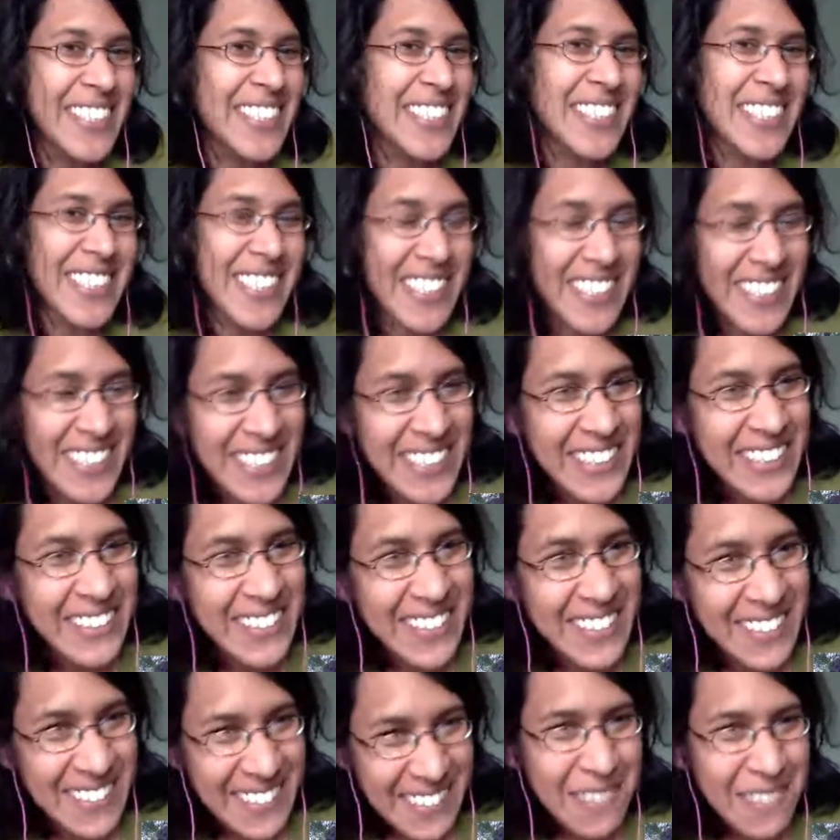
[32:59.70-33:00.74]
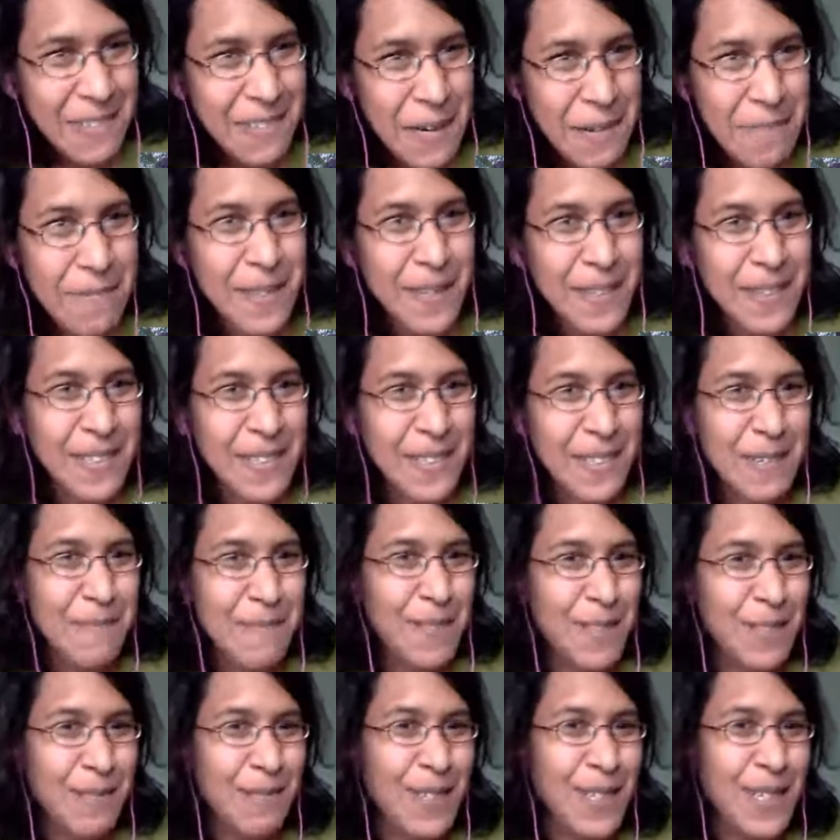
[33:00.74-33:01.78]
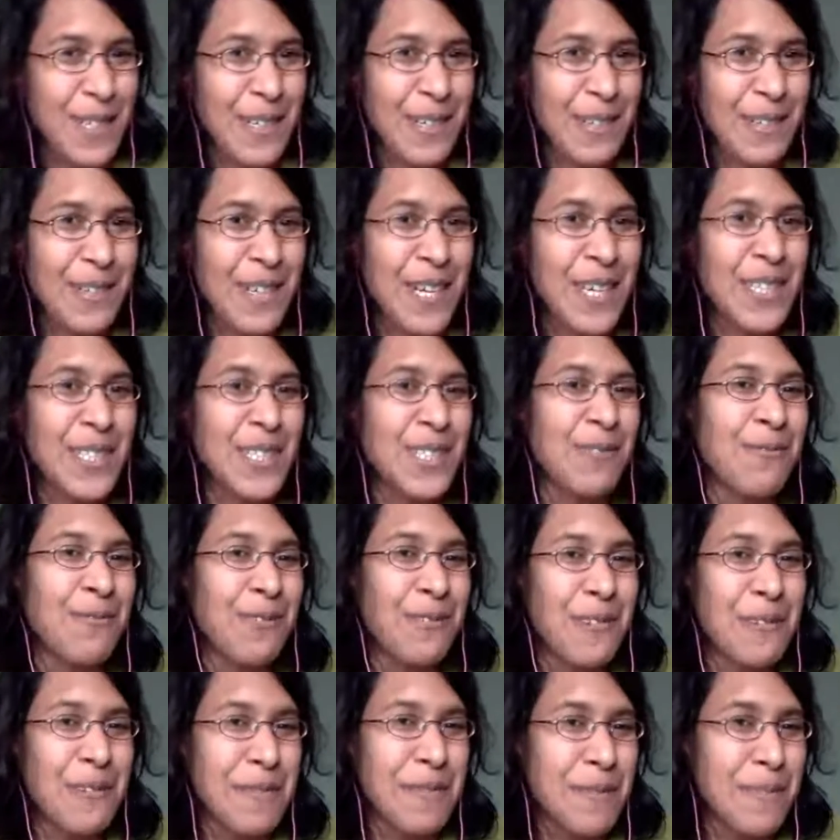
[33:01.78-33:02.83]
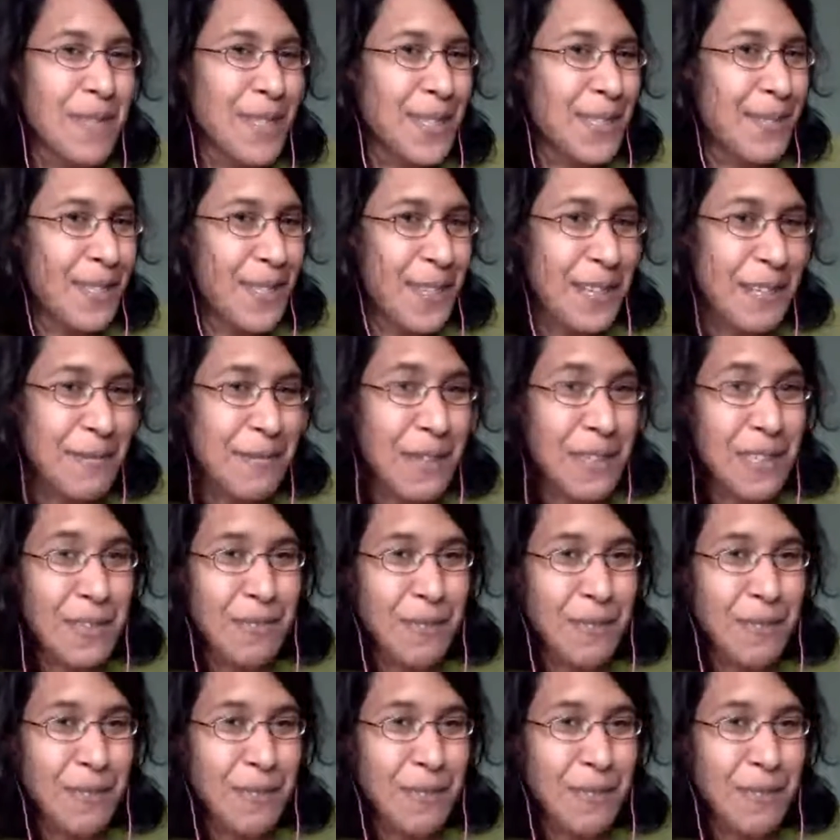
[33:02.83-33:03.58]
And translationally, you can describe that in terms of, isoform specific